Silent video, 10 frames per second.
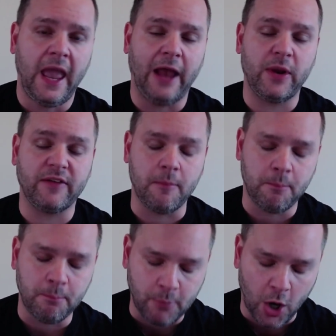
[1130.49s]
and we have a
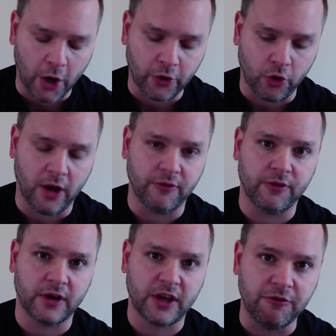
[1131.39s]
model
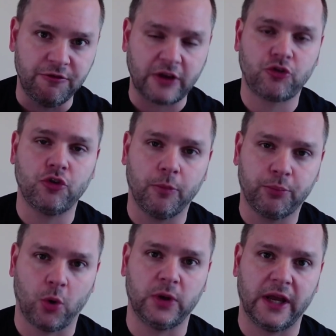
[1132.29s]
of
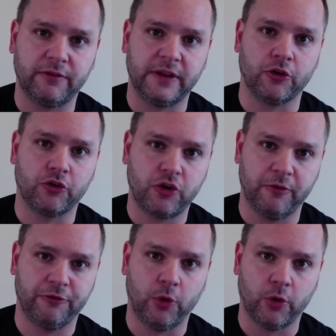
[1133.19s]
convictional pro-life leadership
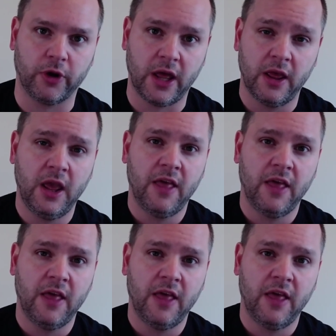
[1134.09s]
in Florida